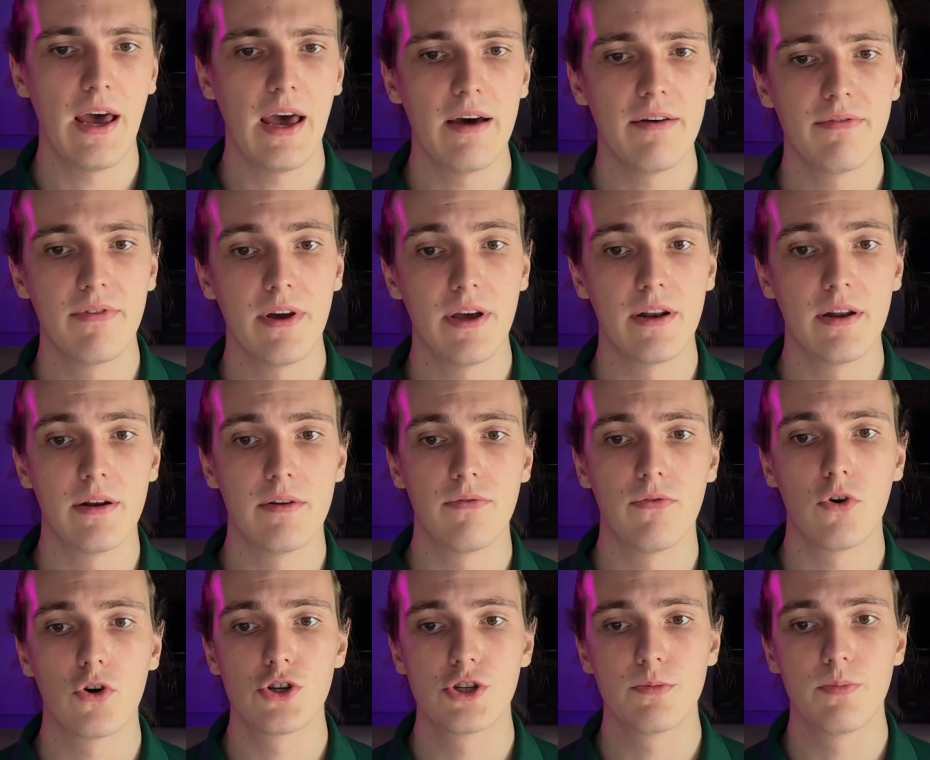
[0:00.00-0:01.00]
have an
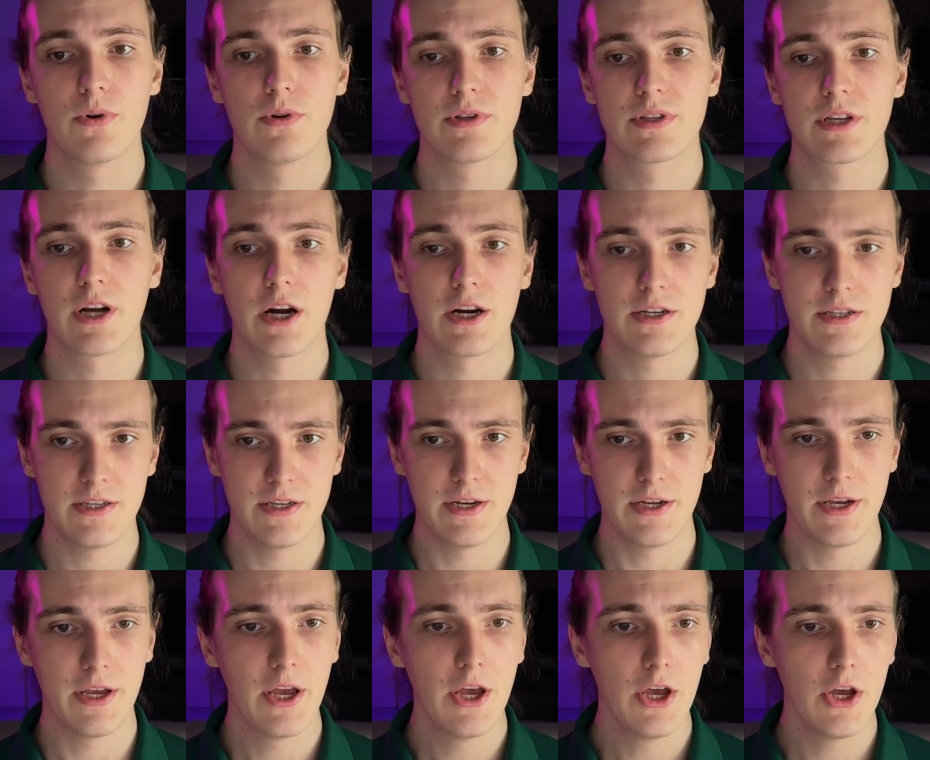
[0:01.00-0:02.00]
unforgeable
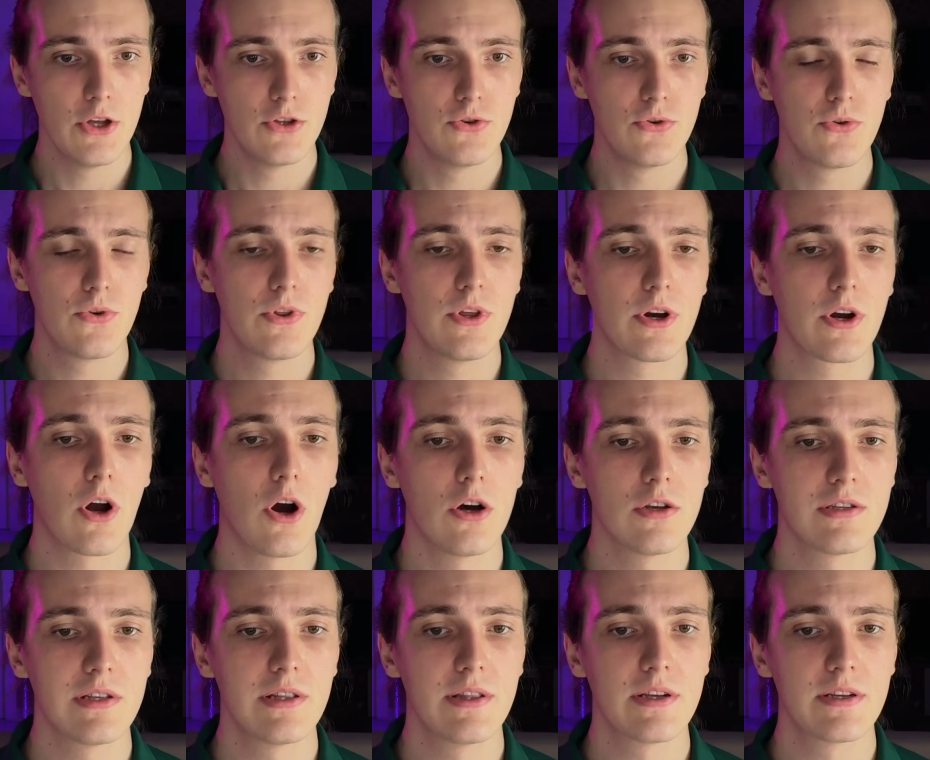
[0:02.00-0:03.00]
scarcity due to the
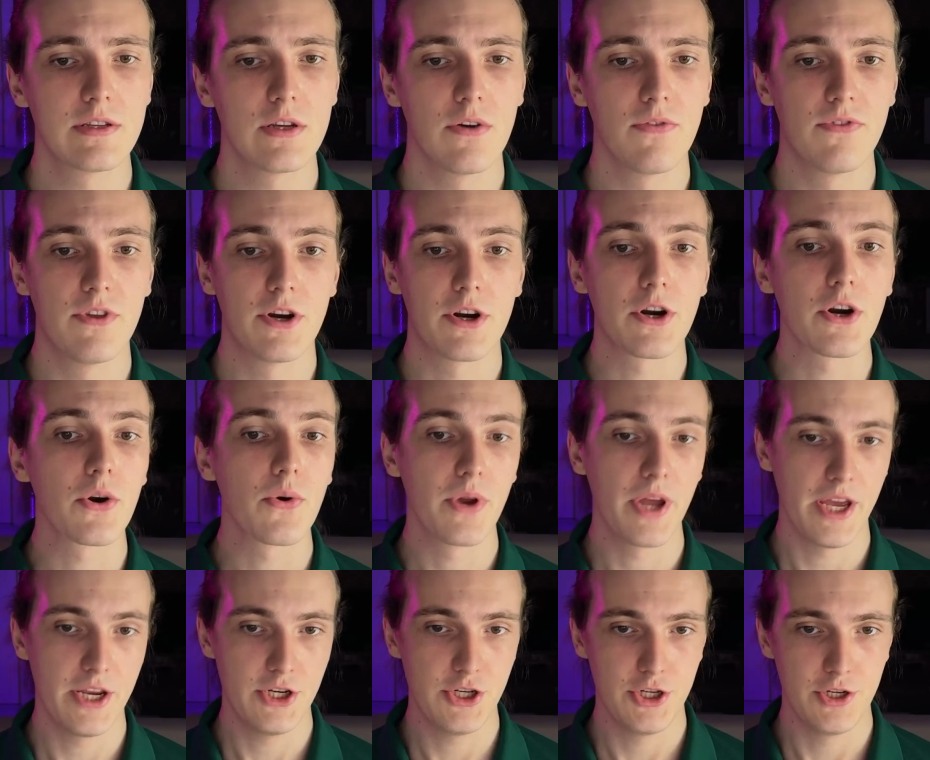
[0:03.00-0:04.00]
costliness of their
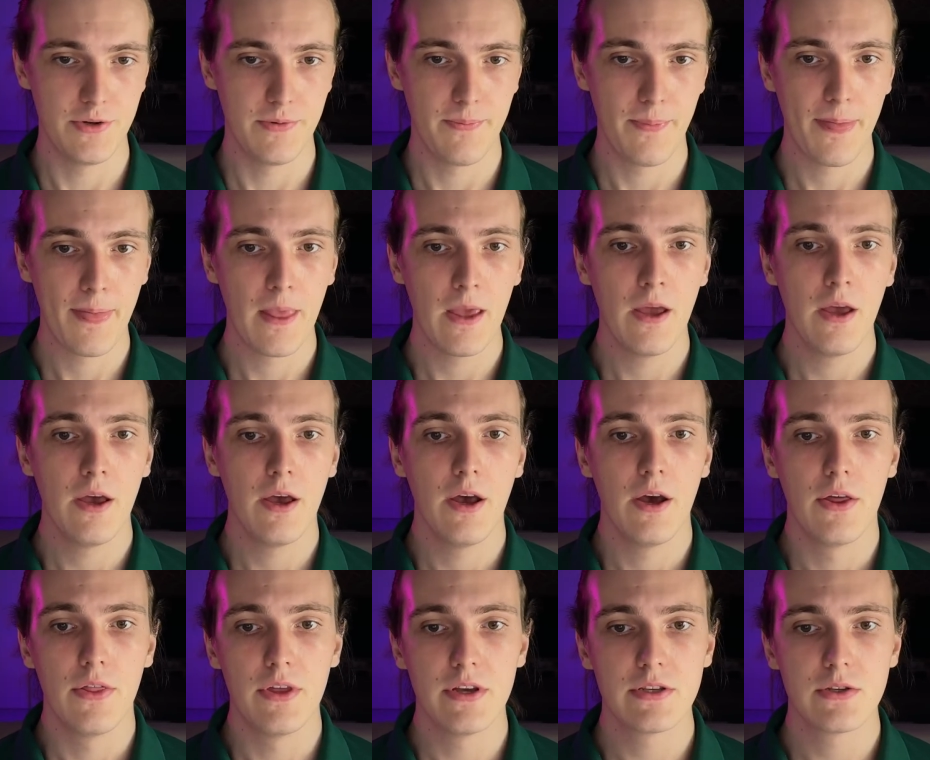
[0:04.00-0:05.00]
creation.
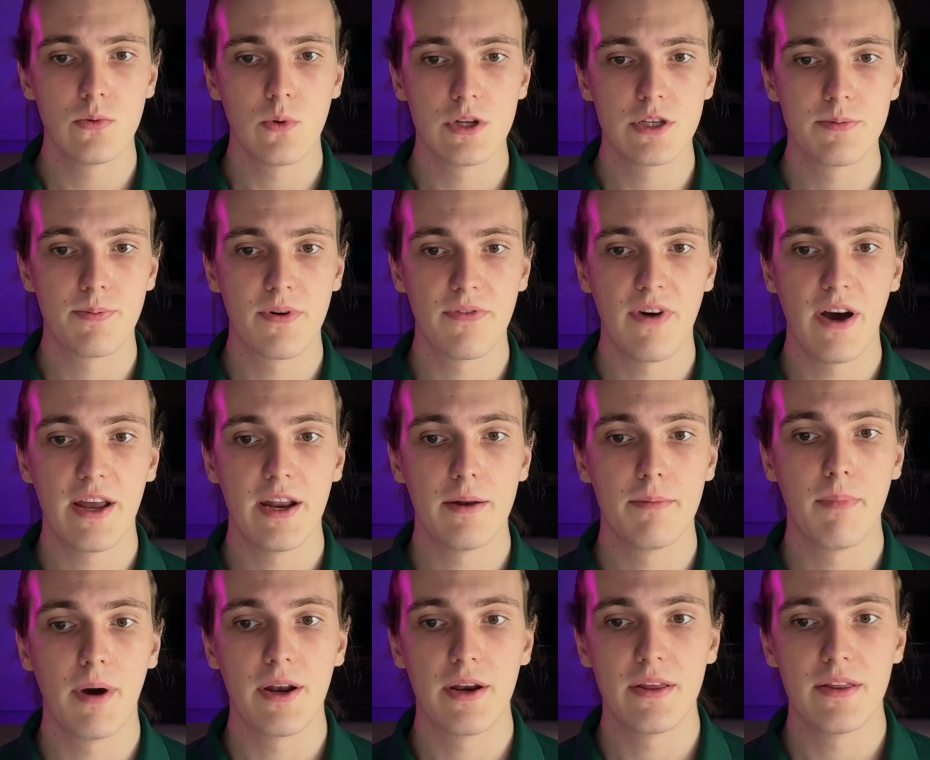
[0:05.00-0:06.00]
This once provided
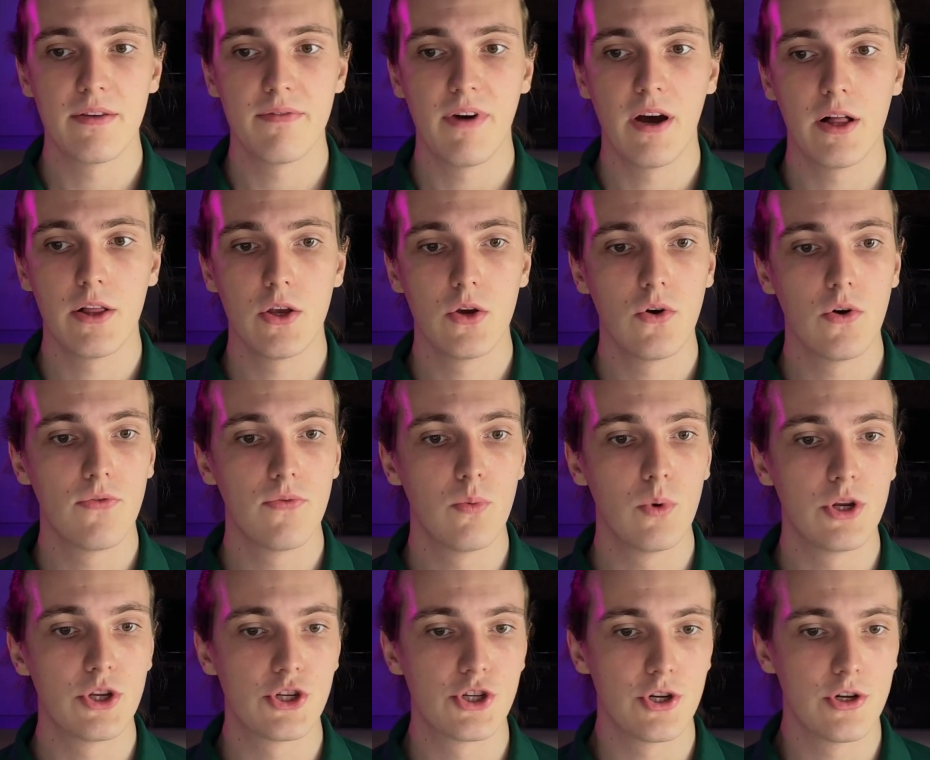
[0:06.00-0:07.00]
money, the value of
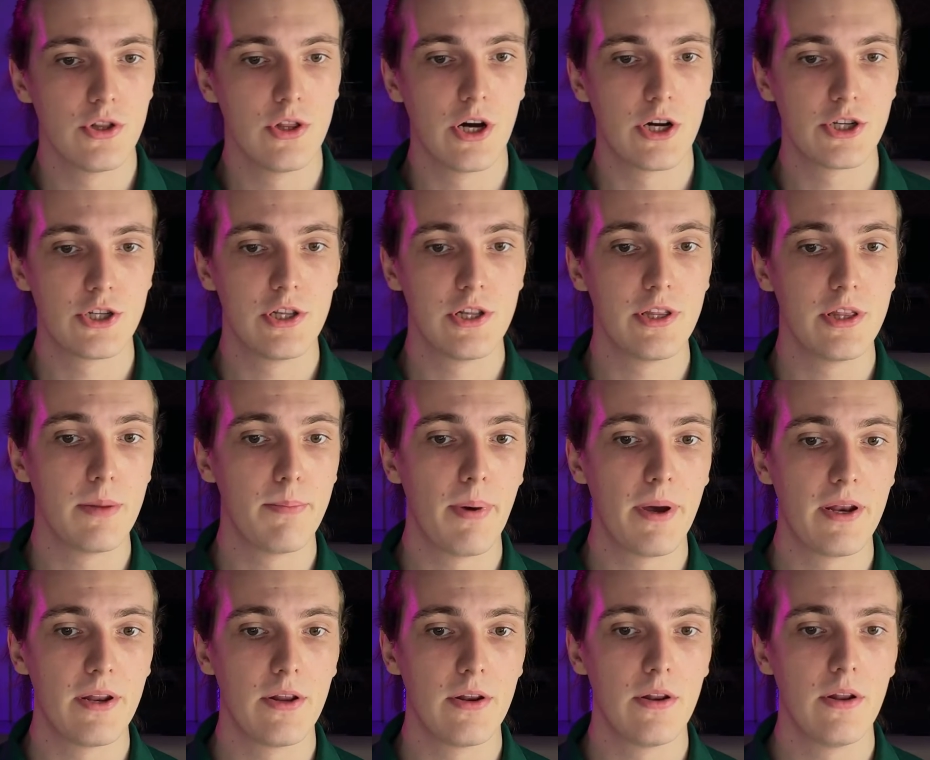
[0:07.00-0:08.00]
which largely
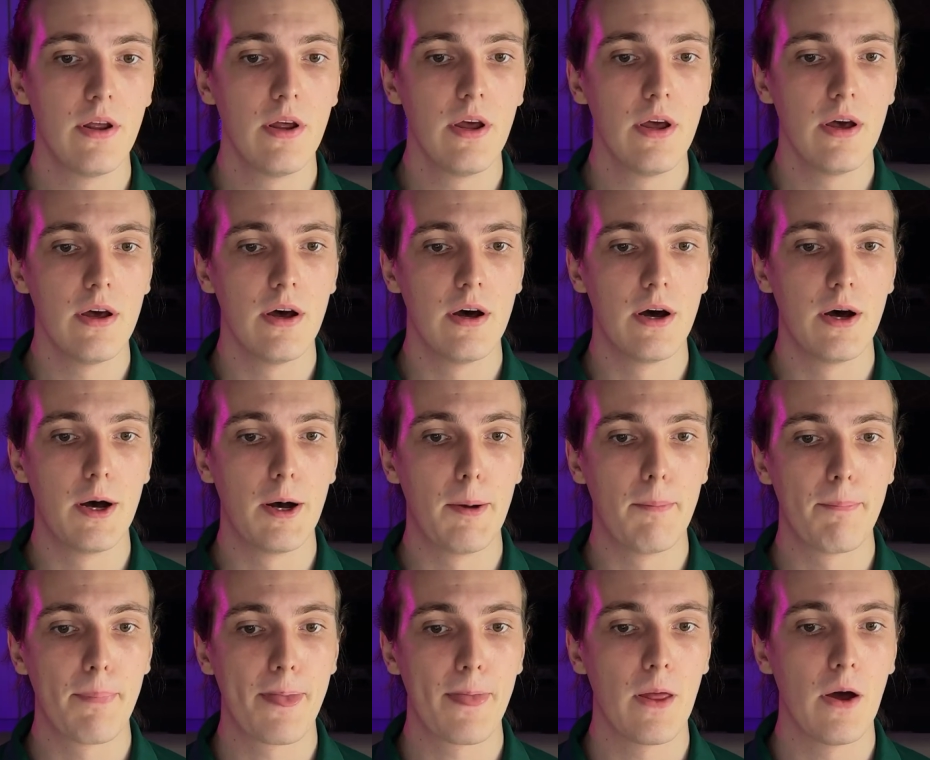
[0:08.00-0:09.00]
independent
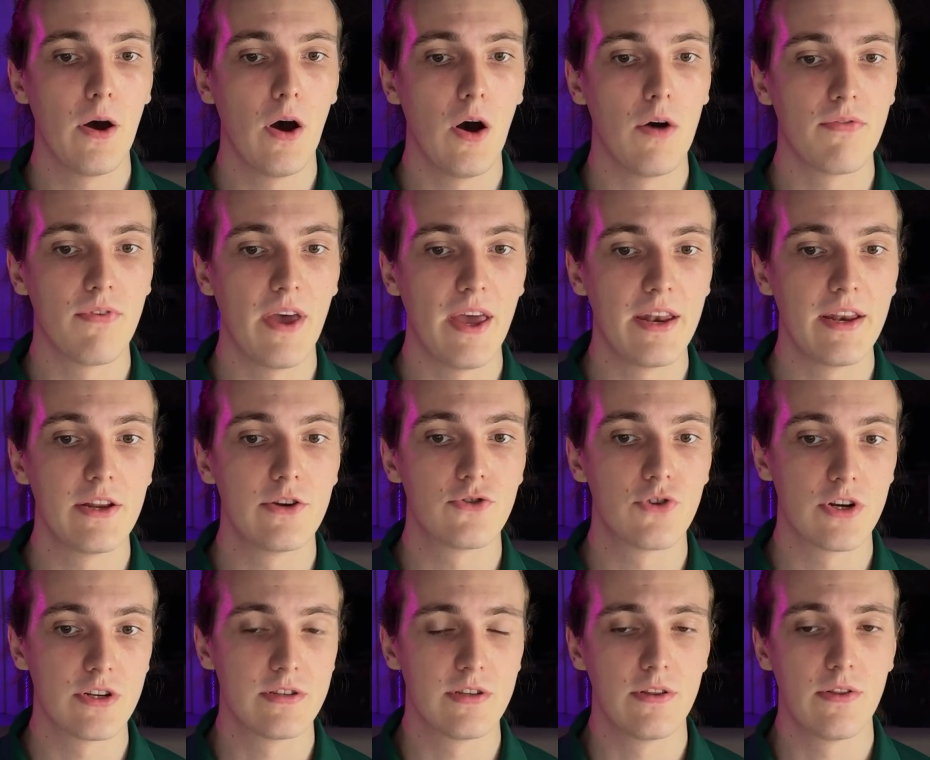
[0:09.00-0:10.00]
of any
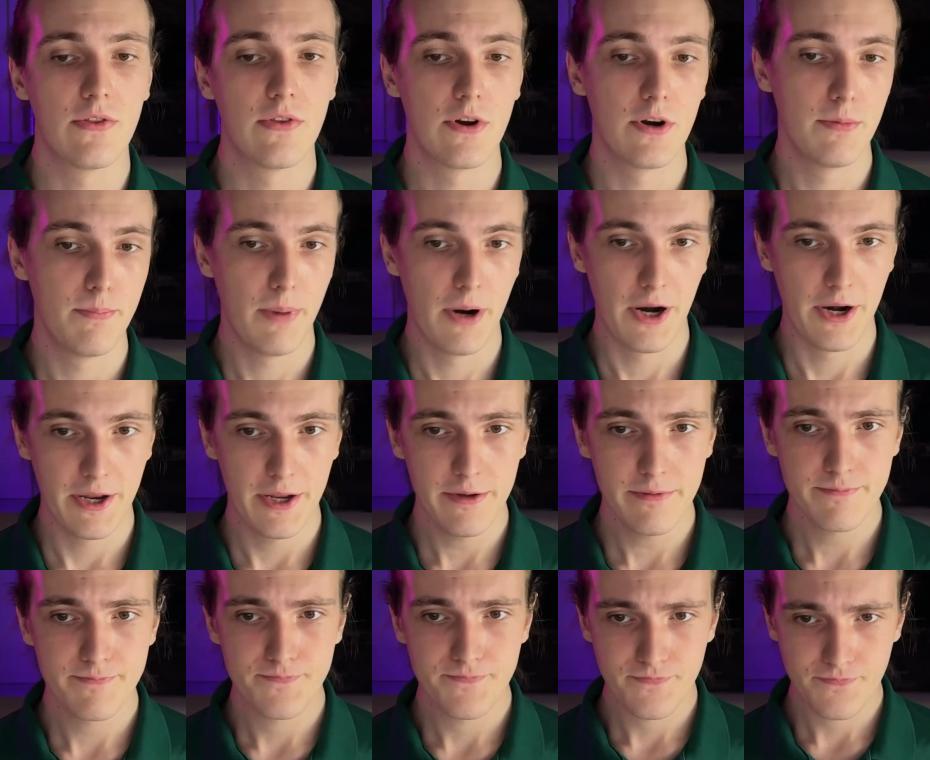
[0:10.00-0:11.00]
trusted third party,